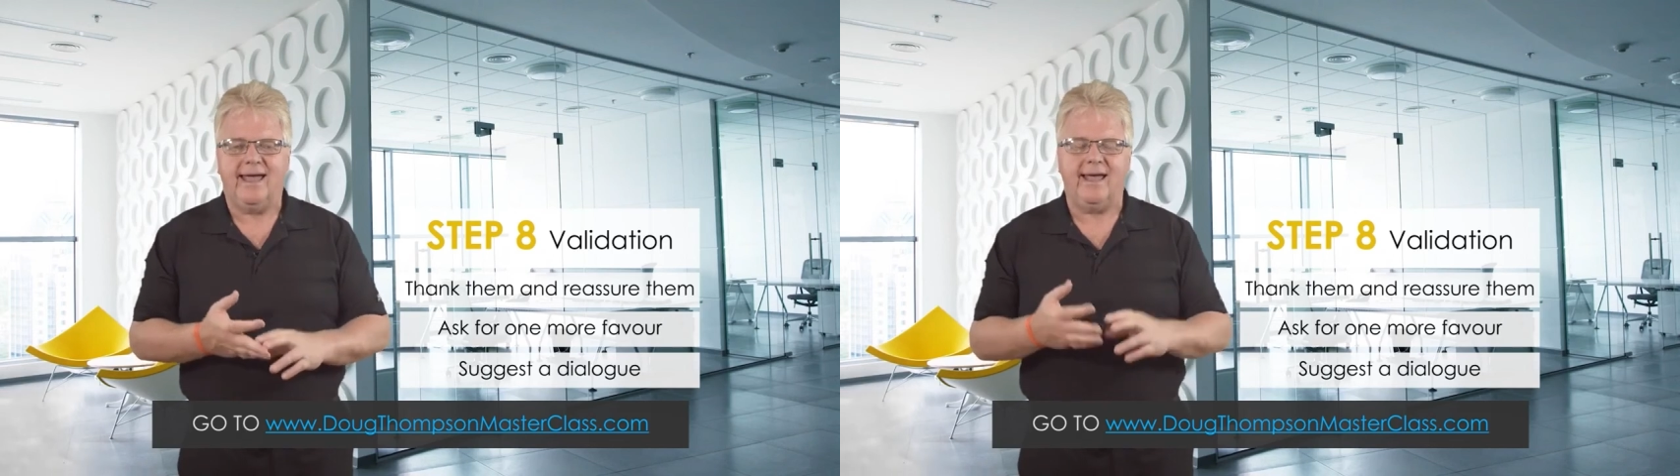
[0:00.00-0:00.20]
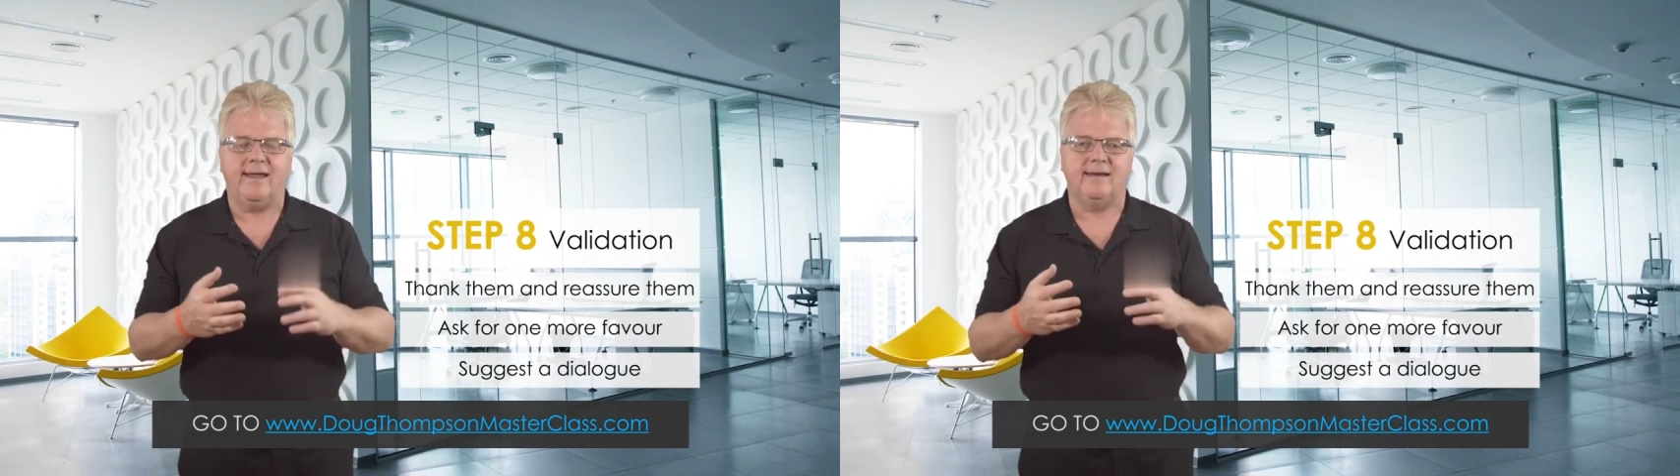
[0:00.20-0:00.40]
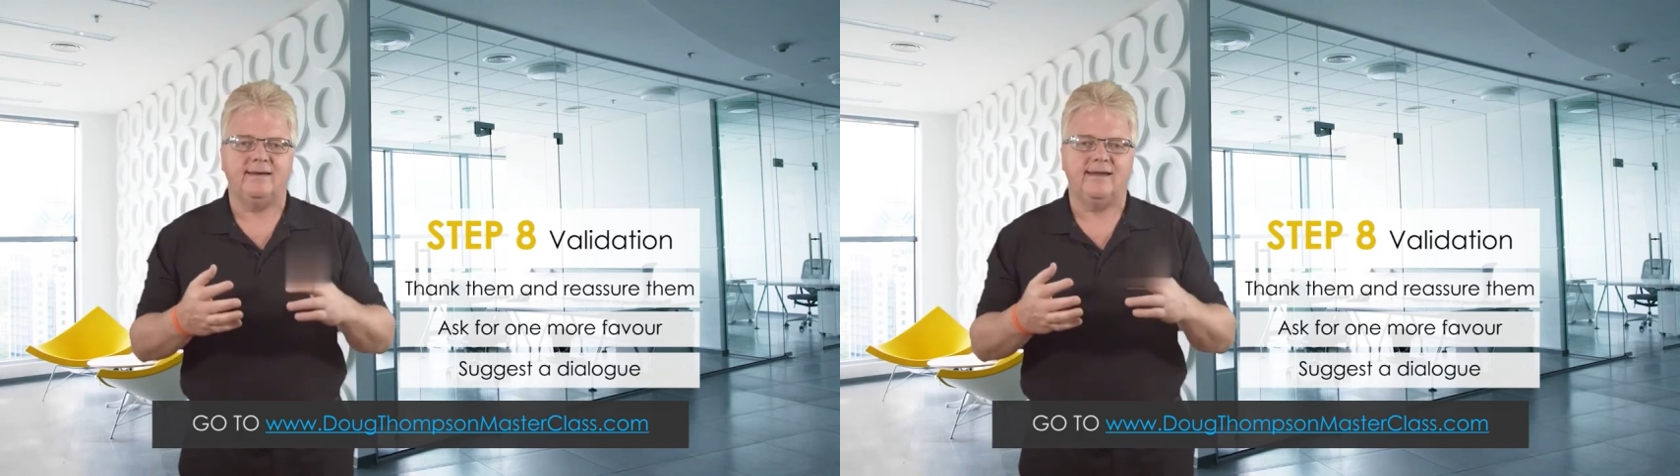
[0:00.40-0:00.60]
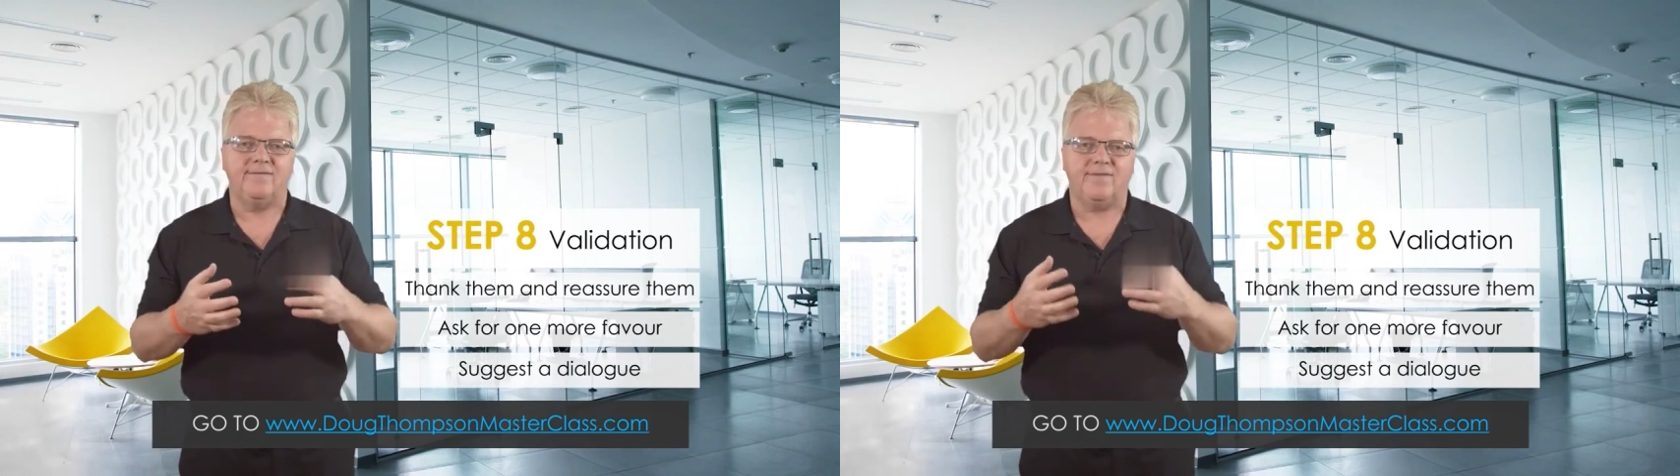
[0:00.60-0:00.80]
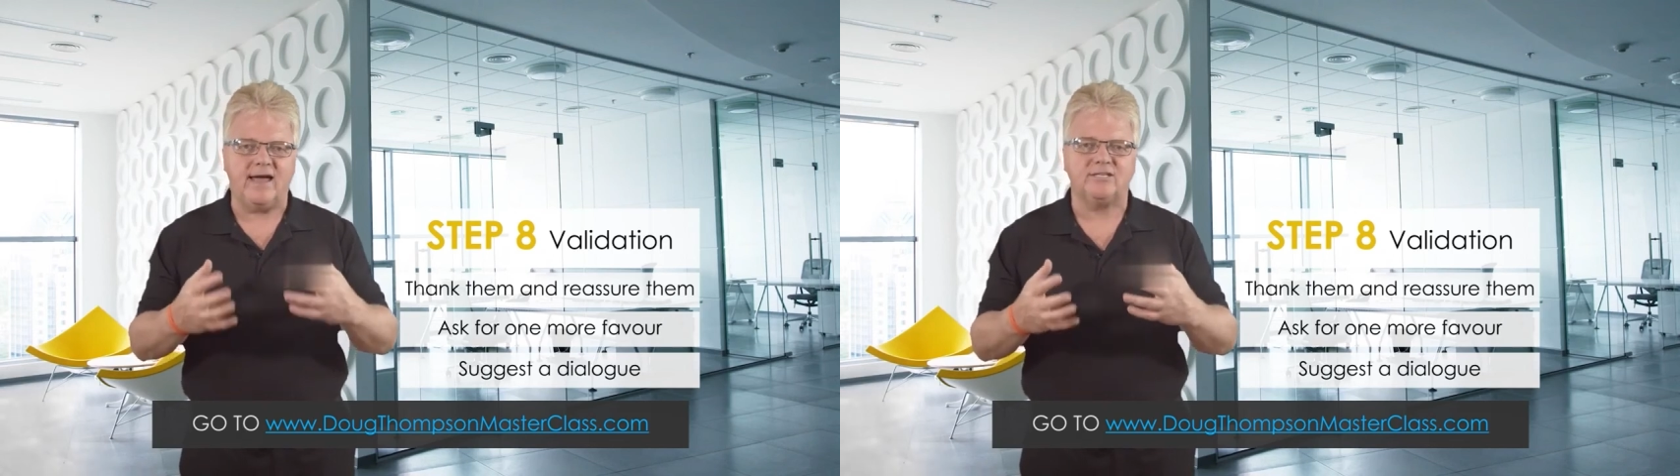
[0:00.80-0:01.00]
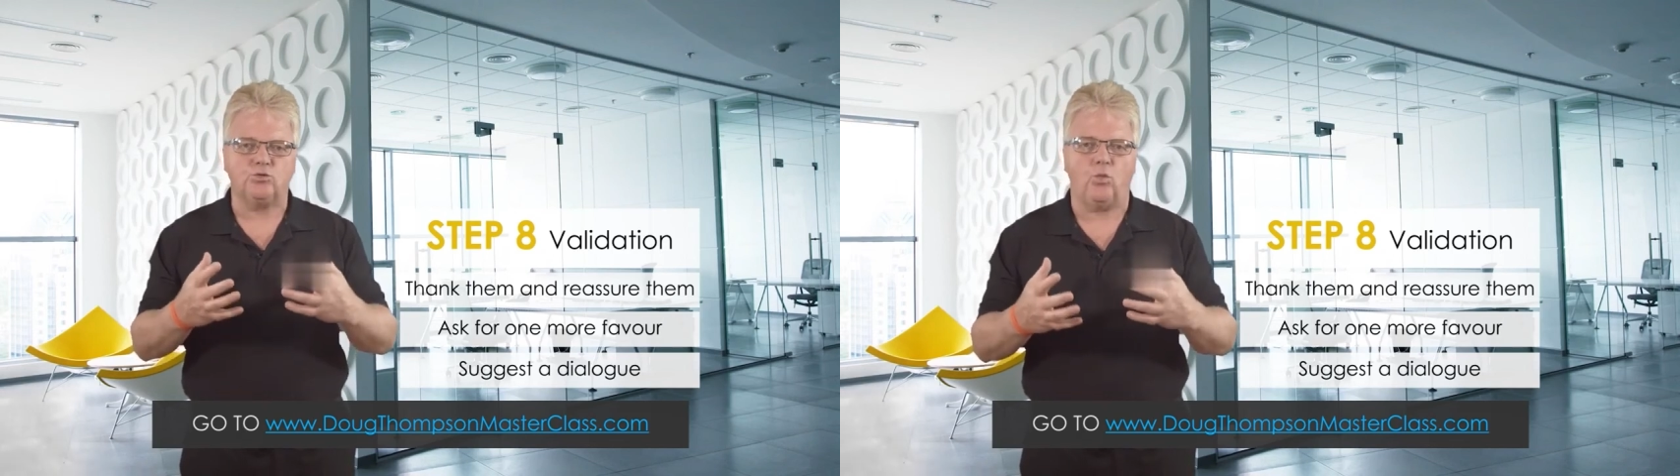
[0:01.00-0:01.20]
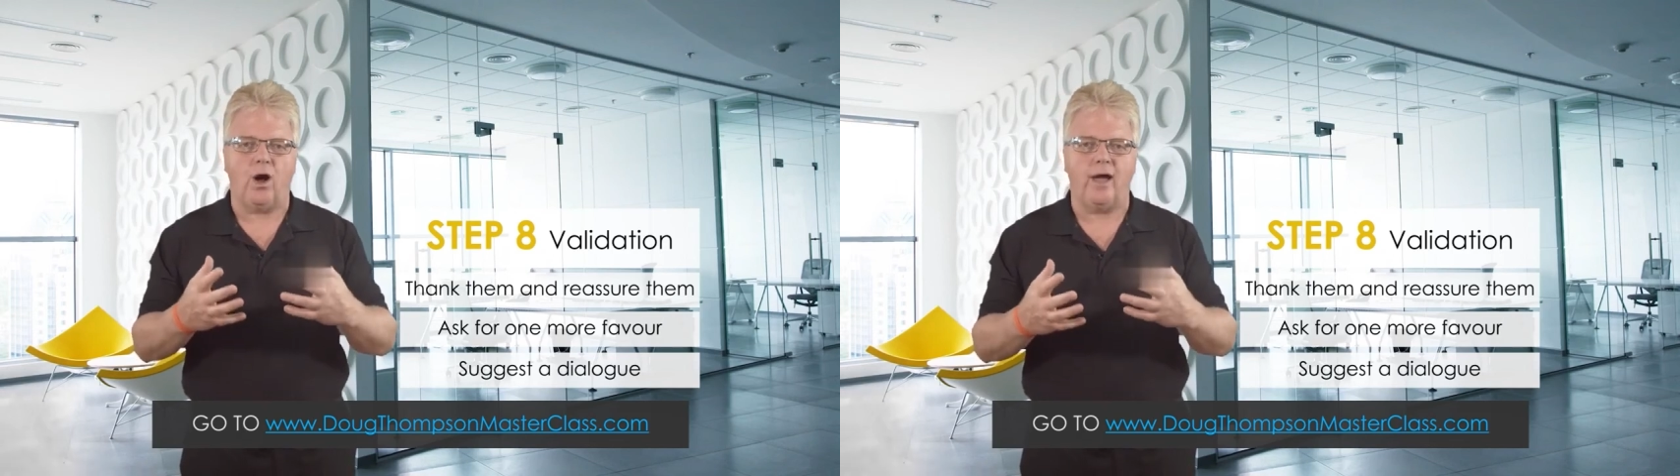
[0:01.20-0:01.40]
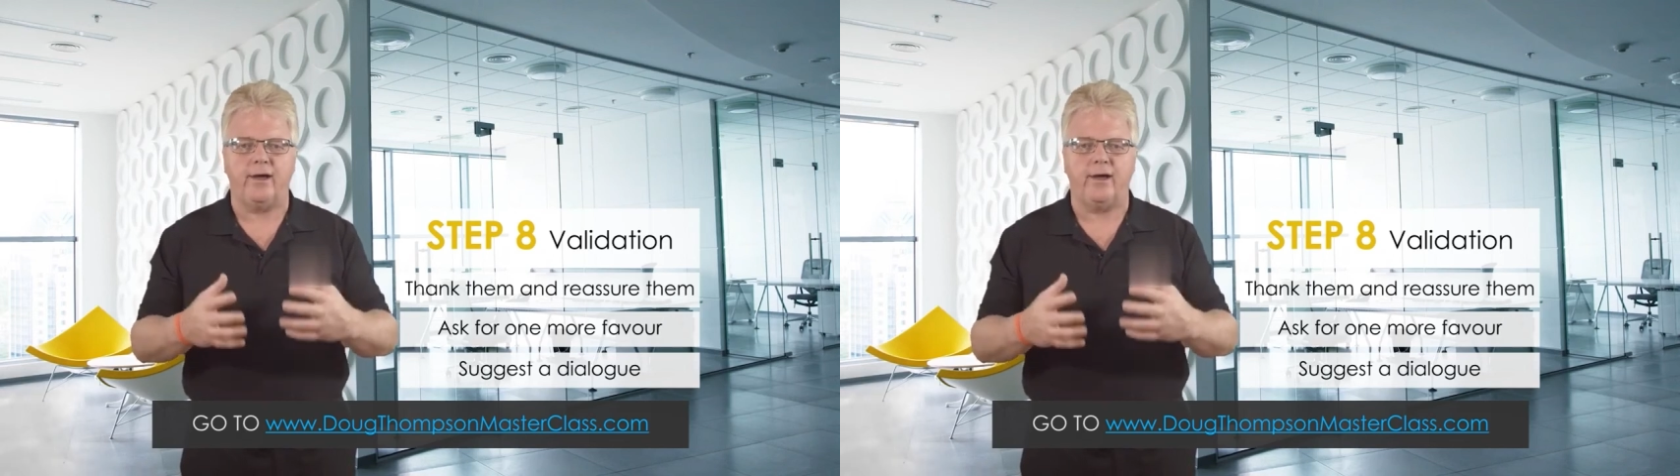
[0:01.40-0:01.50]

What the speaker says: And that's why